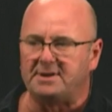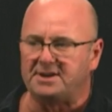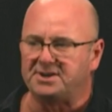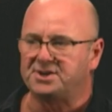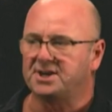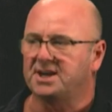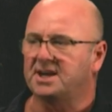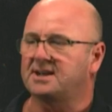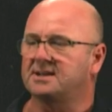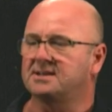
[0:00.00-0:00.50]

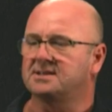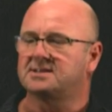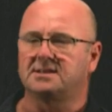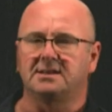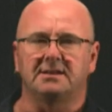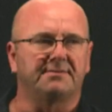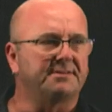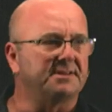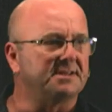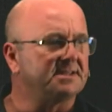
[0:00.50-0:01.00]
check and see
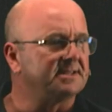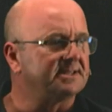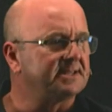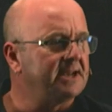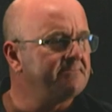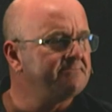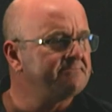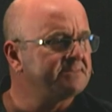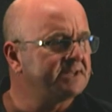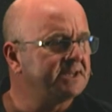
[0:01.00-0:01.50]
if this is
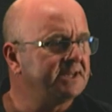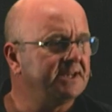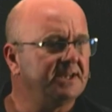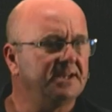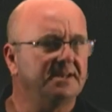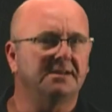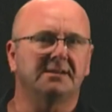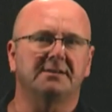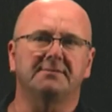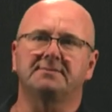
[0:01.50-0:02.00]
empty,
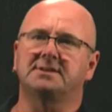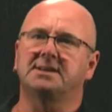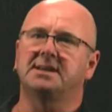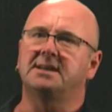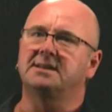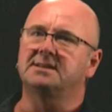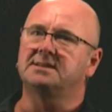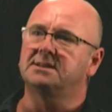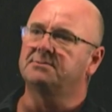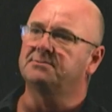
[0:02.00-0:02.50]
if tail
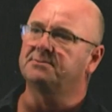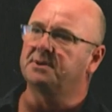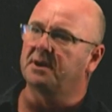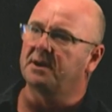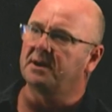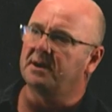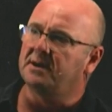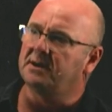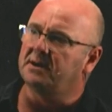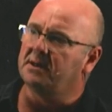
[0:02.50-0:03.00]
is equal to
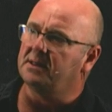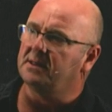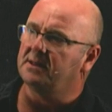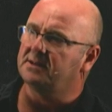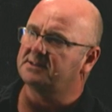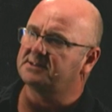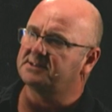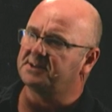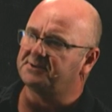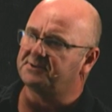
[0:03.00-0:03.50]
null,
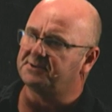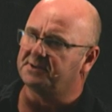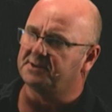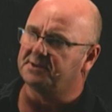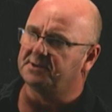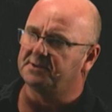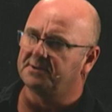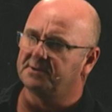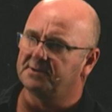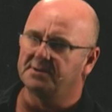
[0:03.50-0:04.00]
etc.,
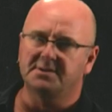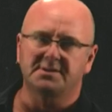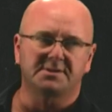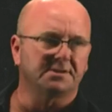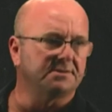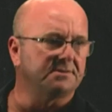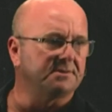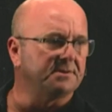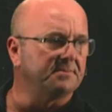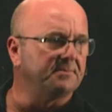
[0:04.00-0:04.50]
and
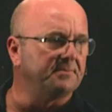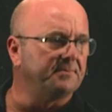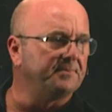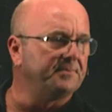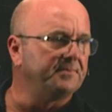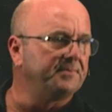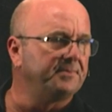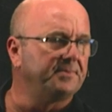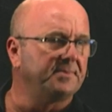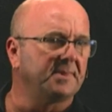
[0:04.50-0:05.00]
so on.
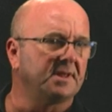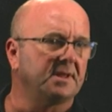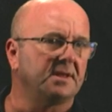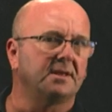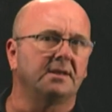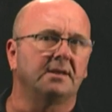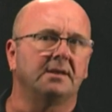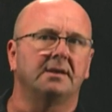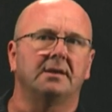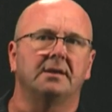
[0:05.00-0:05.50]

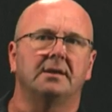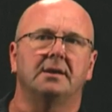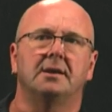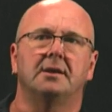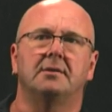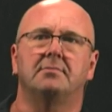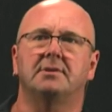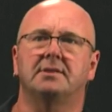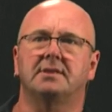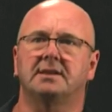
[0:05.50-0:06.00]

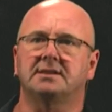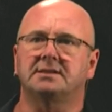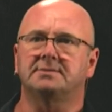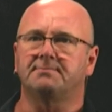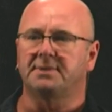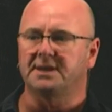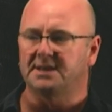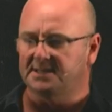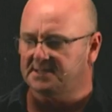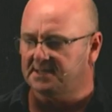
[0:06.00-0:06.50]
But that's
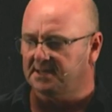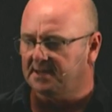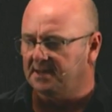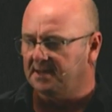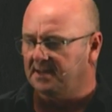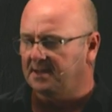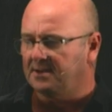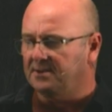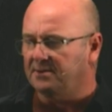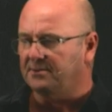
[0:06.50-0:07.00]

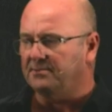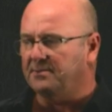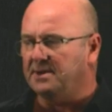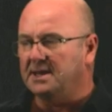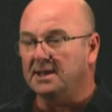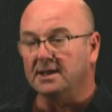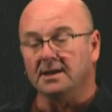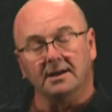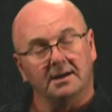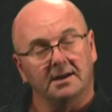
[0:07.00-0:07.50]
basically all we
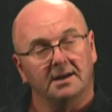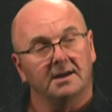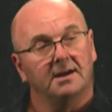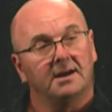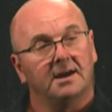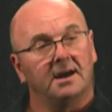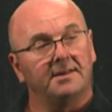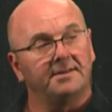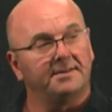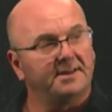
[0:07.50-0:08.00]
need.
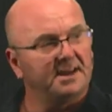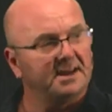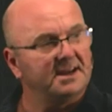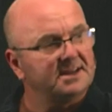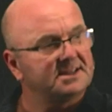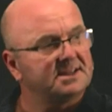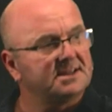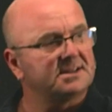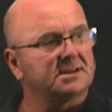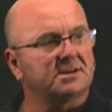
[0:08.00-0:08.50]
And
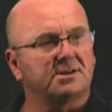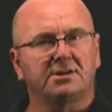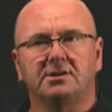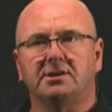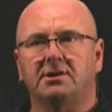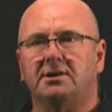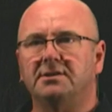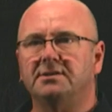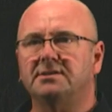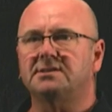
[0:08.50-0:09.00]
this is a
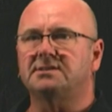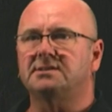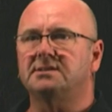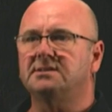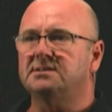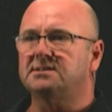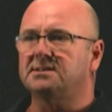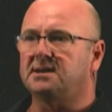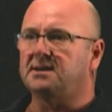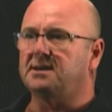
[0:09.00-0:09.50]
constant
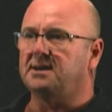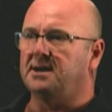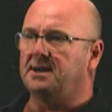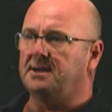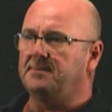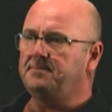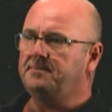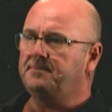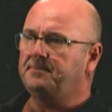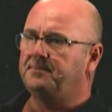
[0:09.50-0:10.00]

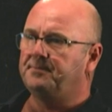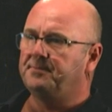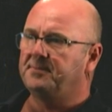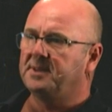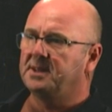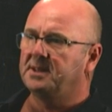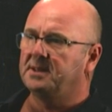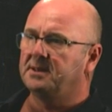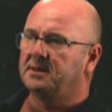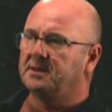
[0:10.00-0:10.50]
time
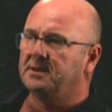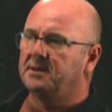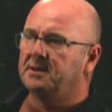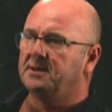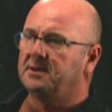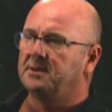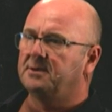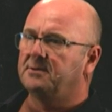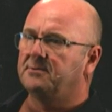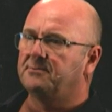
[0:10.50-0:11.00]

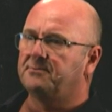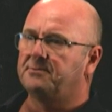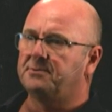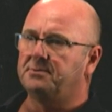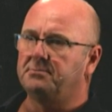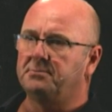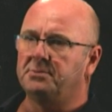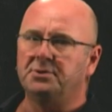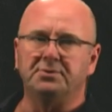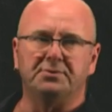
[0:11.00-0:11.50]

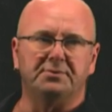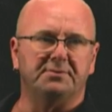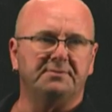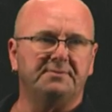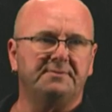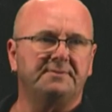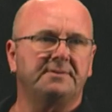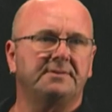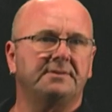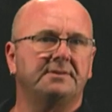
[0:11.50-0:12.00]

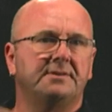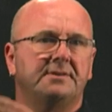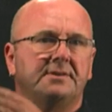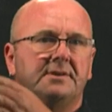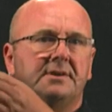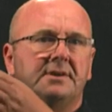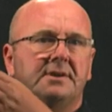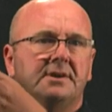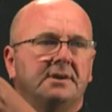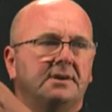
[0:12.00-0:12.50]
remove
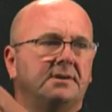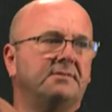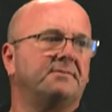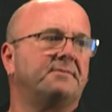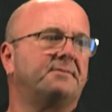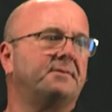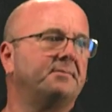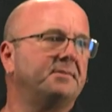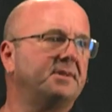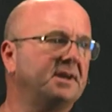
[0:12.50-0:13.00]

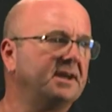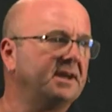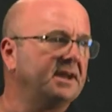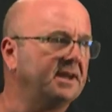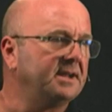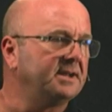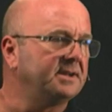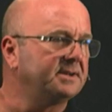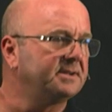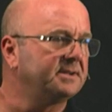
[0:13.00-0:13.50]
from the
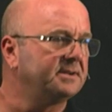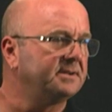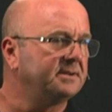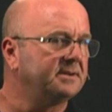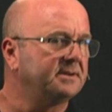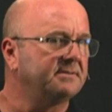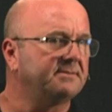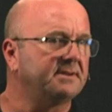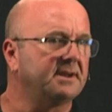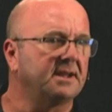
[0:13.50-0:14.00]
end
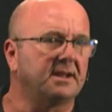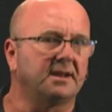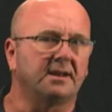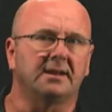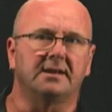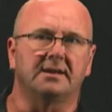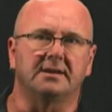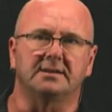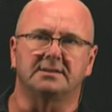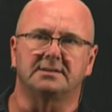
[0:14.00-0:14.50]
of a linked
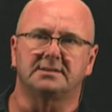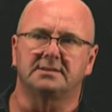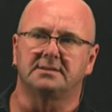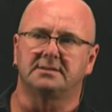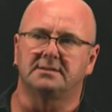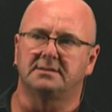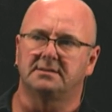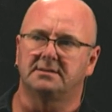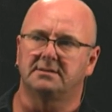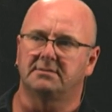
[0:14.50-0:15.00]
list.
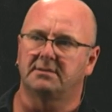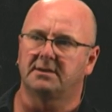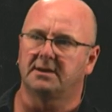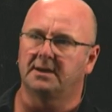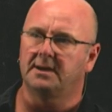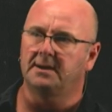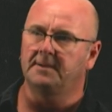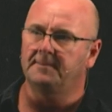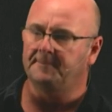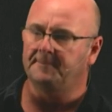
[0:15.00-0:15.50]
Okay.